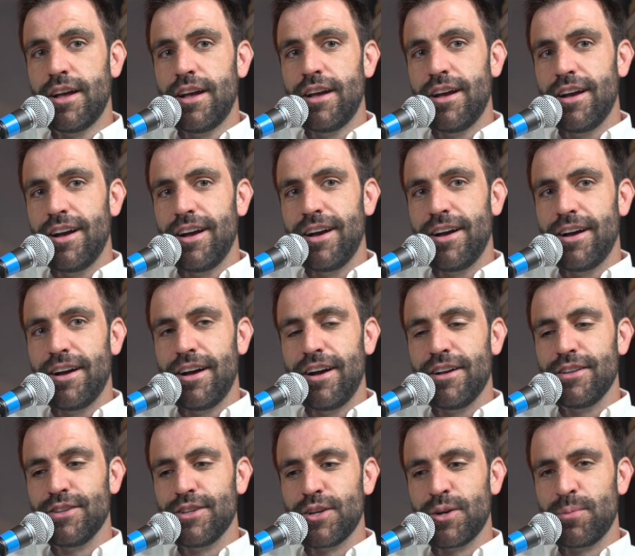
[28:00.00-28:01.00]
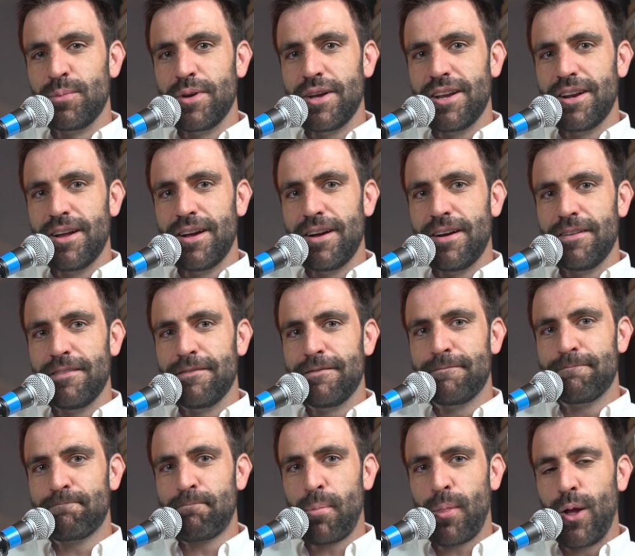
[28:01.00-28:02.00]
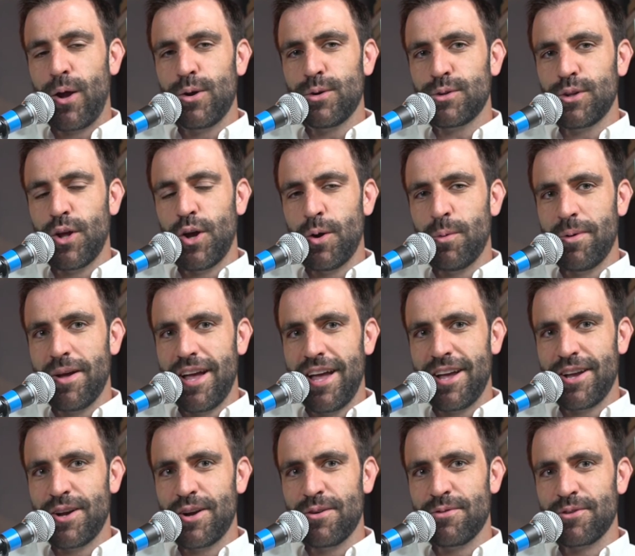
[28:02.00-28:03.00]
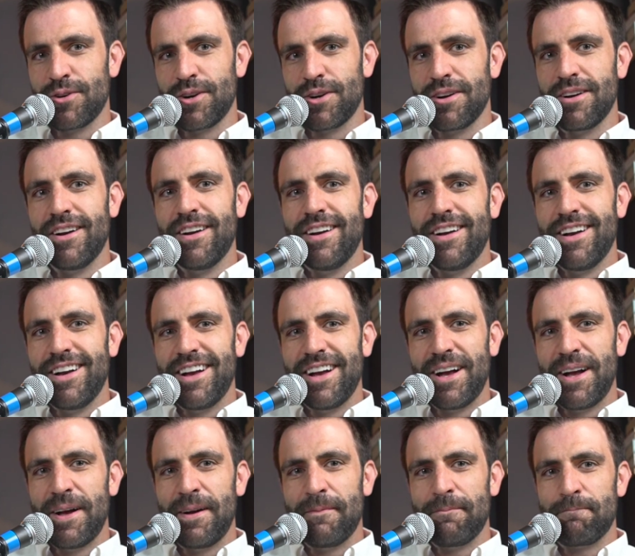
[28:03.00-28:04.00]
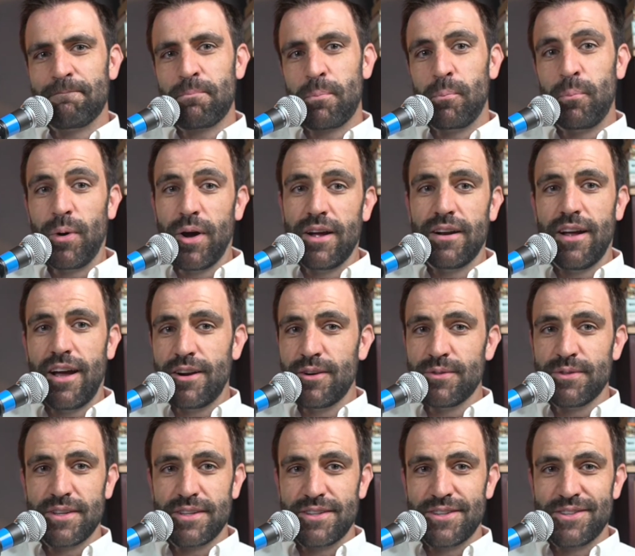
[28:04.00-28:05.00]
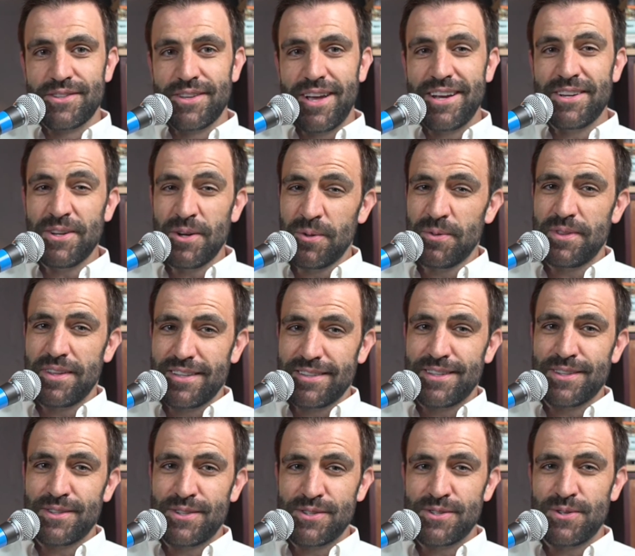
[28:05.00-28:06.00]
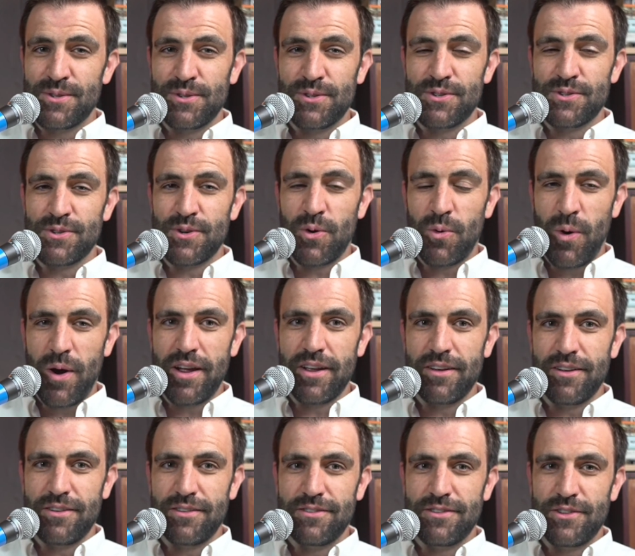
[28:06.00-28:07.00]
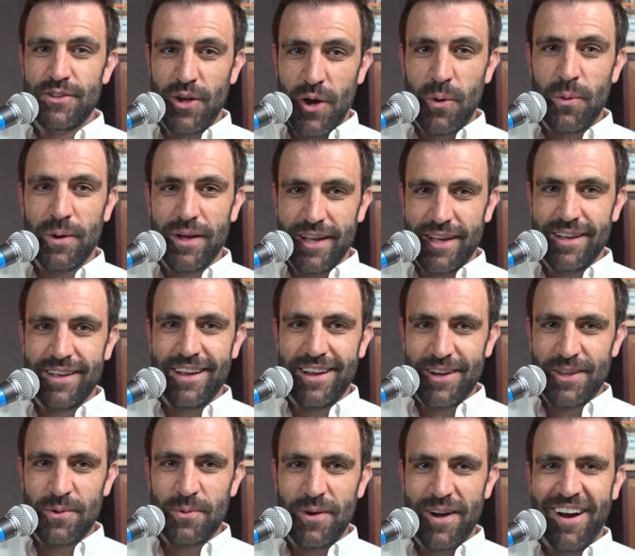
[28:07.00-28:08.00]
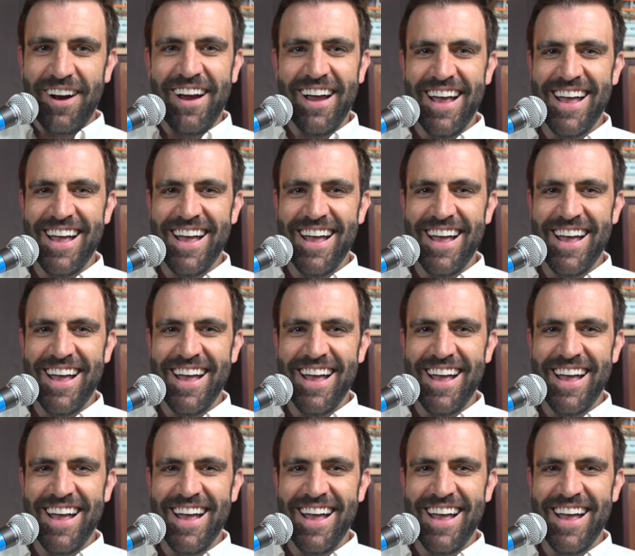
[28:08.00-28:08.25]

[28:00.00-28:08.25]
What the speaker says: a little bit of Oklahoma hangover, but I don't think that the Sooners are quite going anywhere.